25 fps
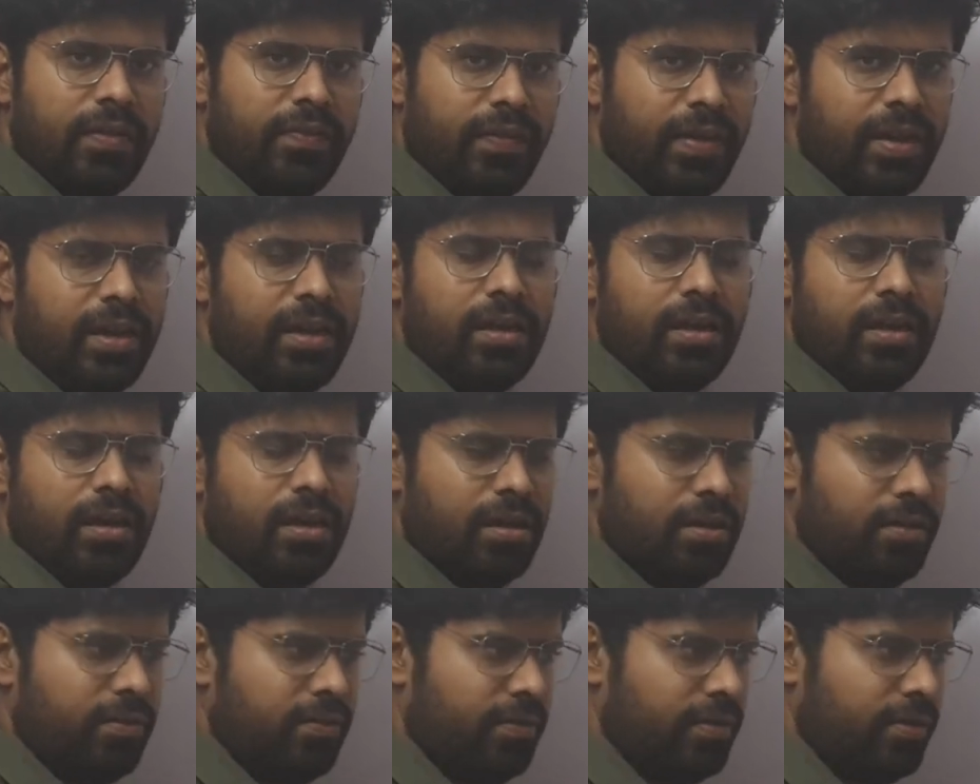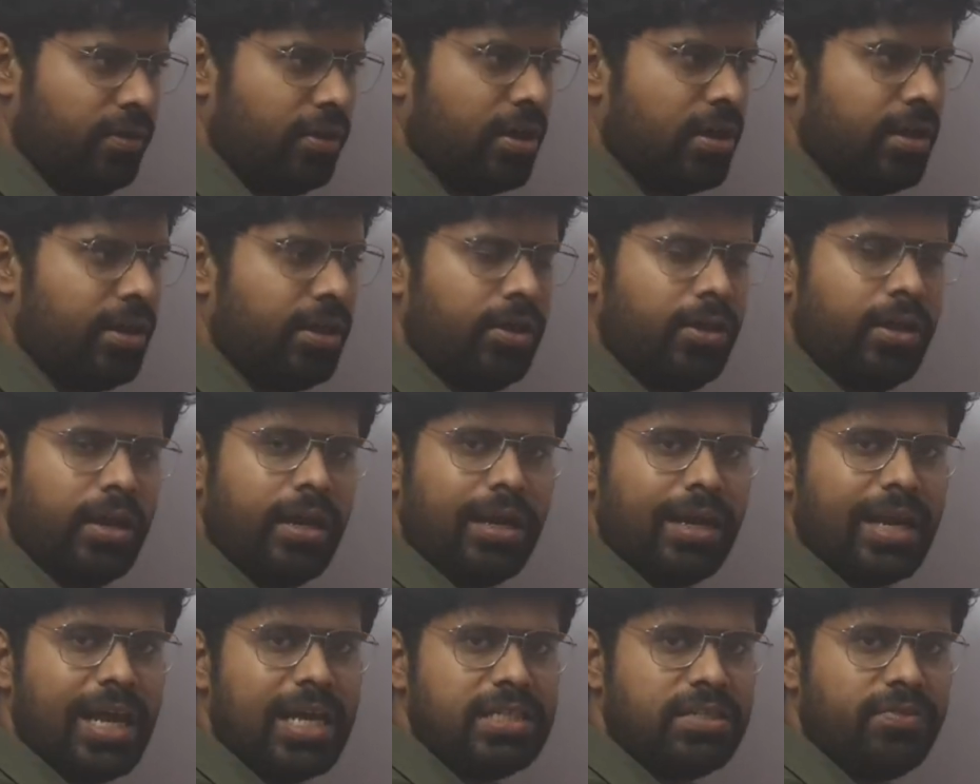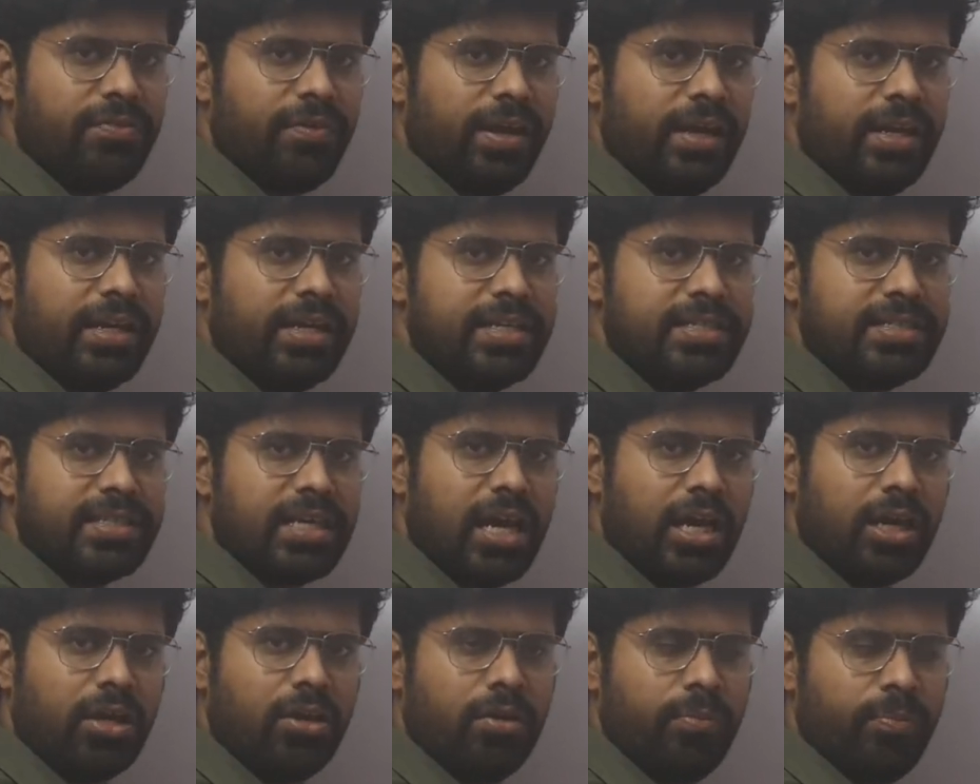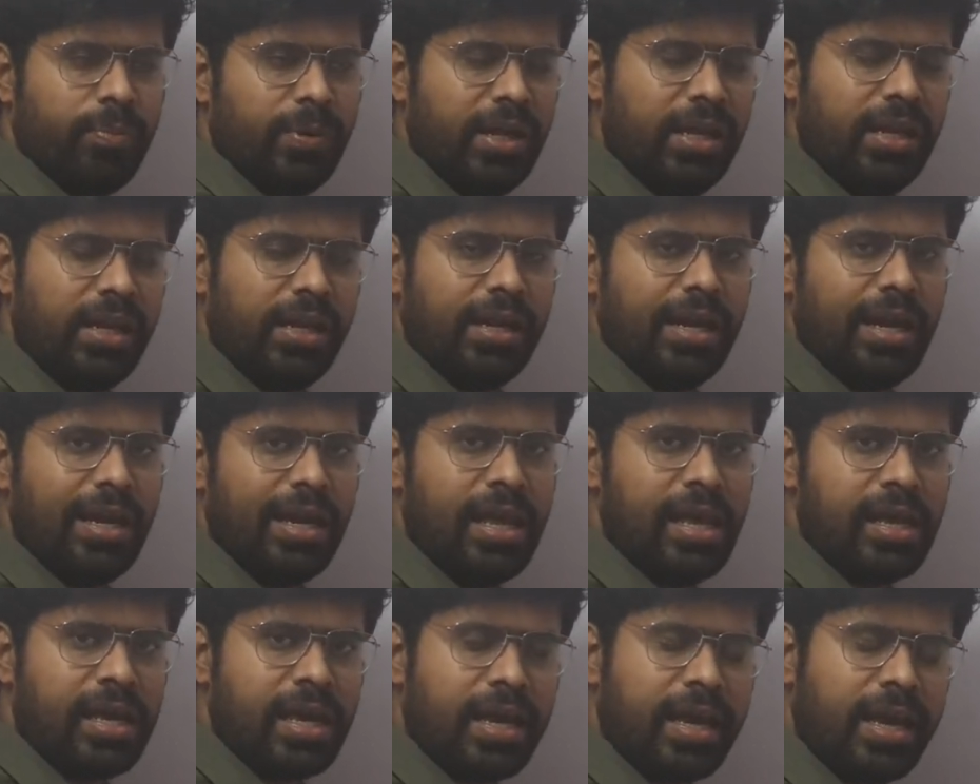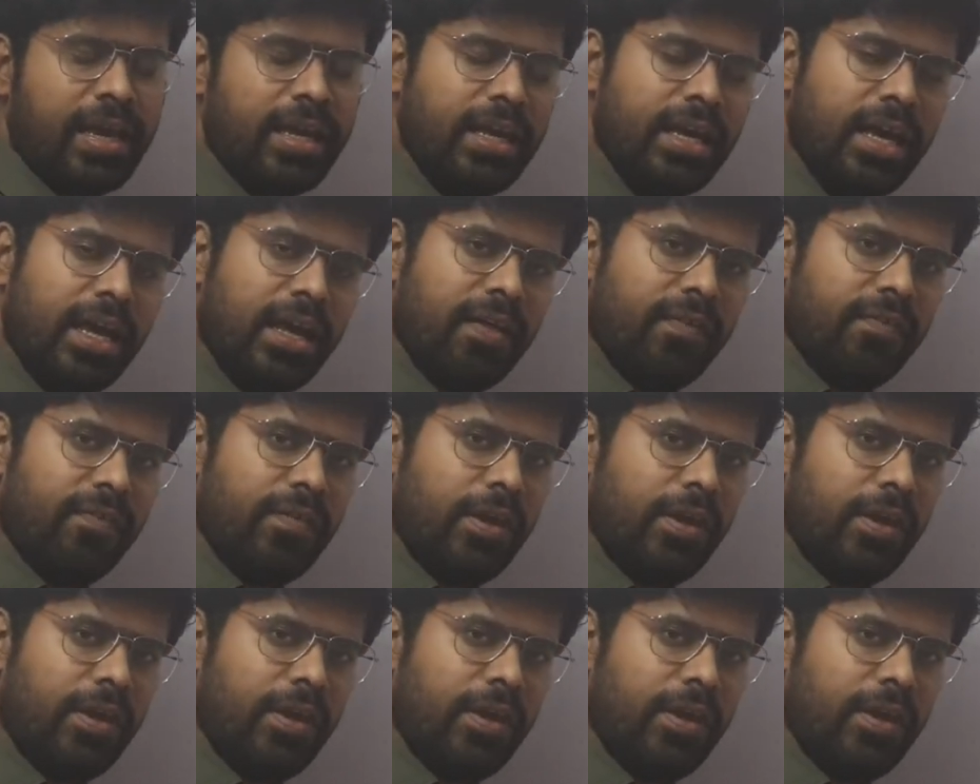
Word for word: then uh, you, can, classify it as pre-renal AKI.